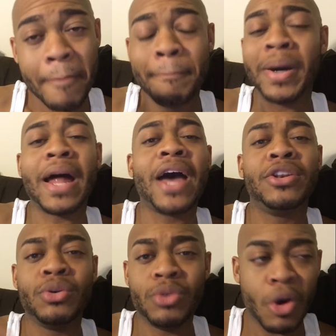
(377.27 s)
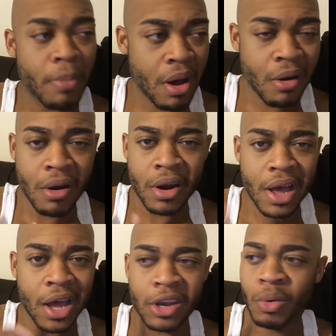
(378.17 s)
But I do know my heart.
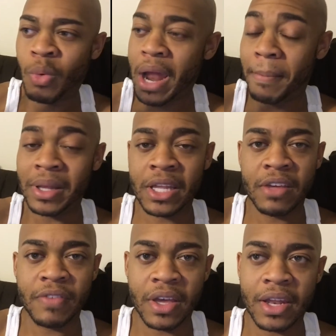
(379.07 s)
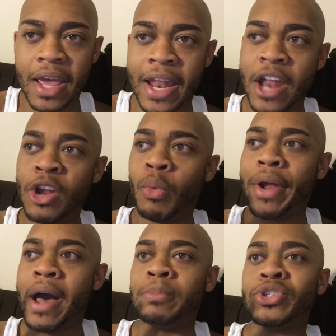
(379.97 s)
I know what I believe in and I know
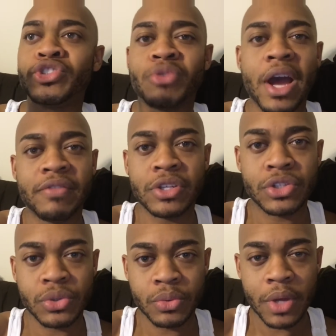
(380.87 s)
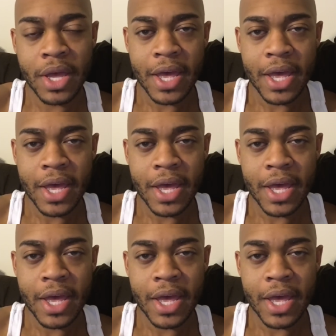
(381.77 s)
what I'm striving to.